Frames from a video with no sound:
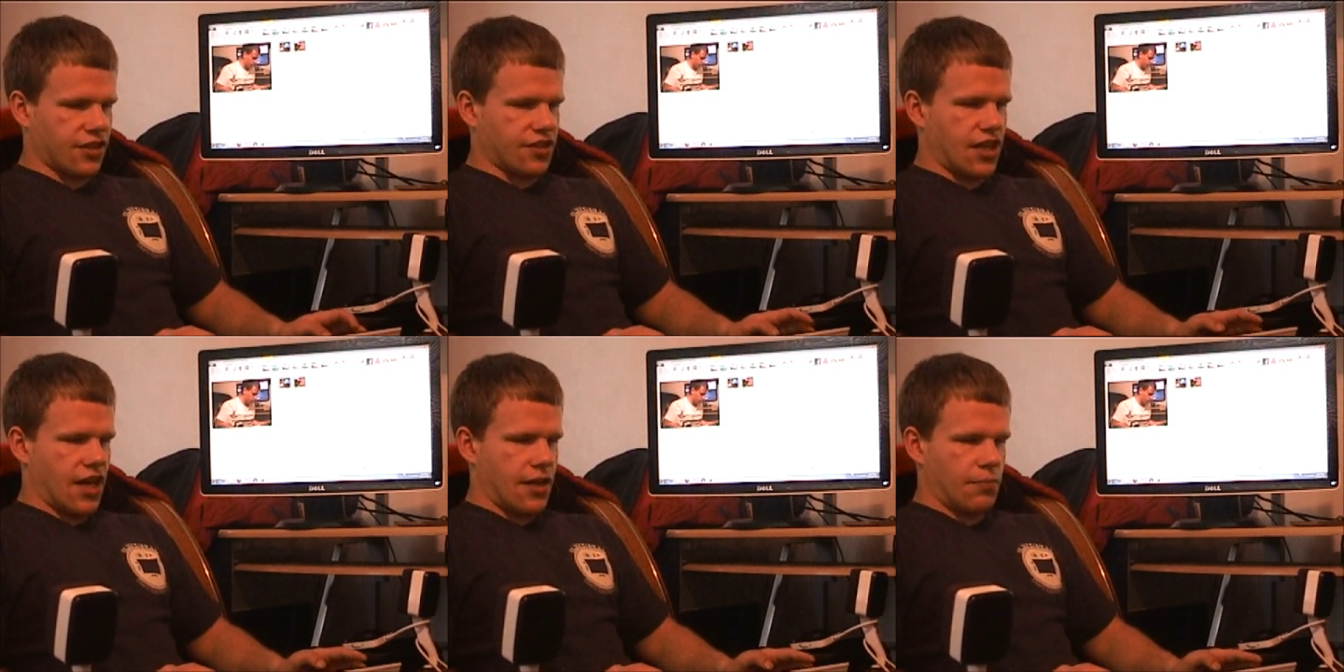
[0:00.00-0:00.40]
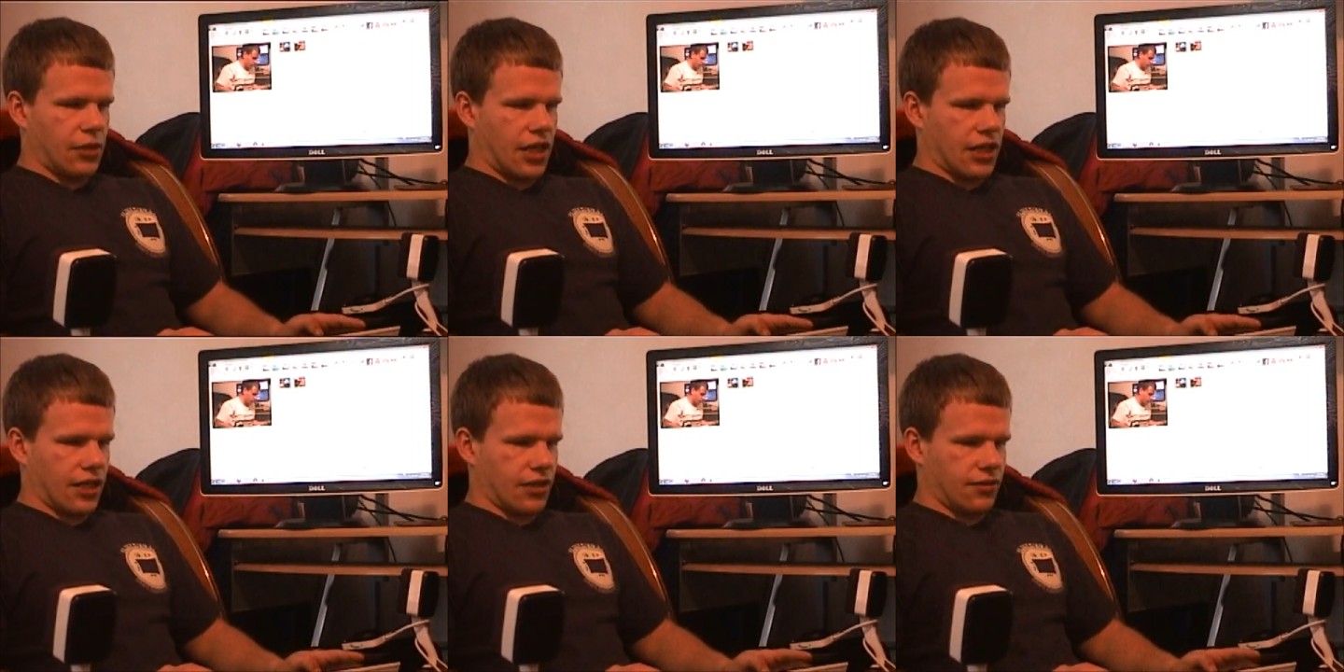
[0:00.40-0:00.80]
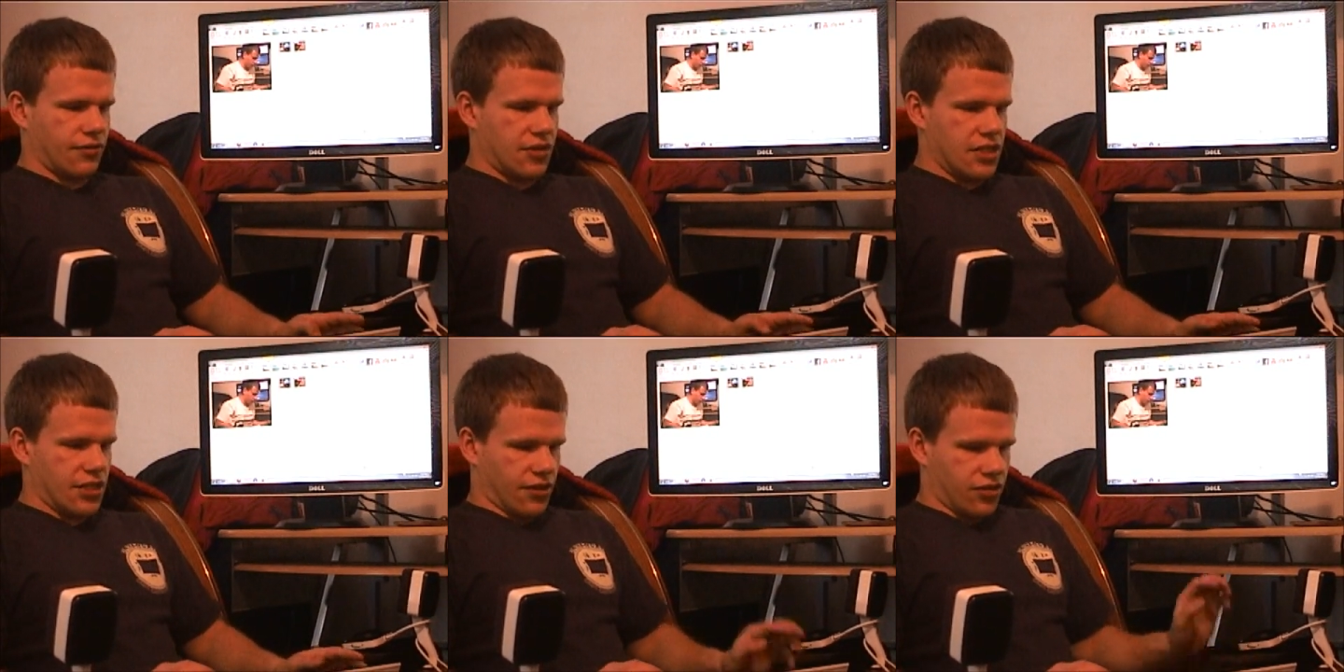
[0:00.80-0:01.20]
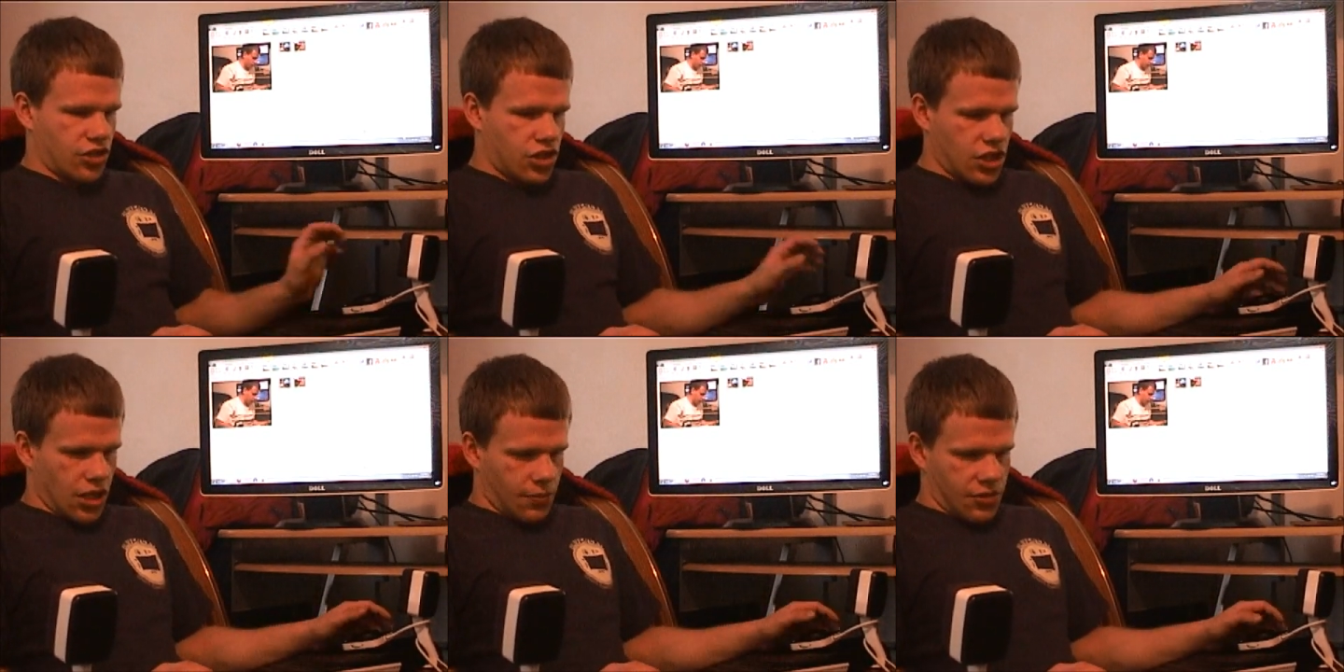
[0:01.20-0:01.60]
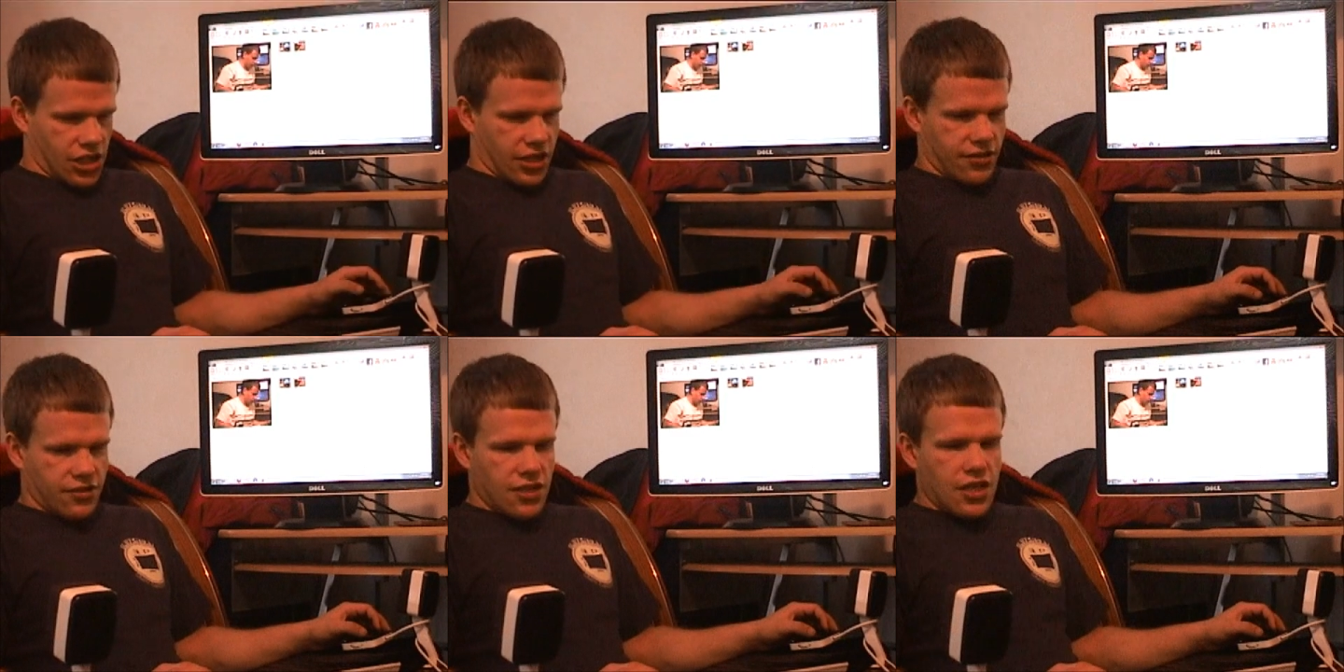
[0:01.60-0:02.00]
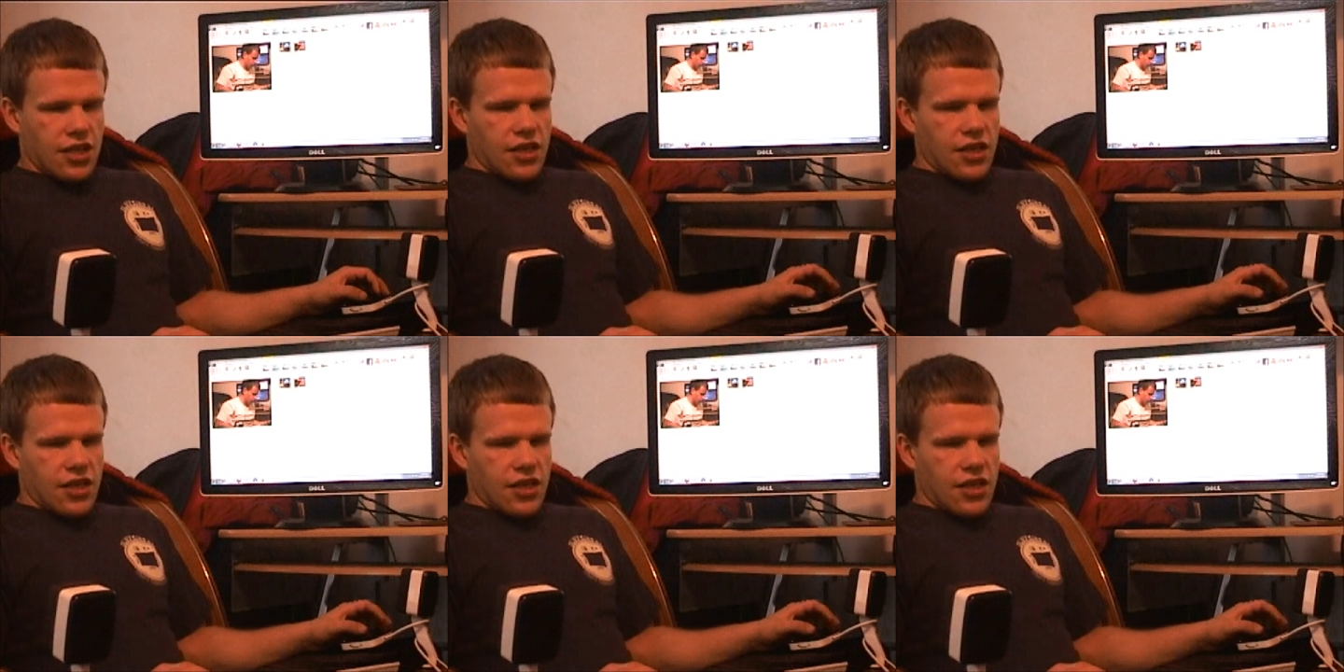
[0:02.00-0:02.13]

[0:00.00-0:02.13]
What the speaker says: the timeline. Yes, shut up, Joss.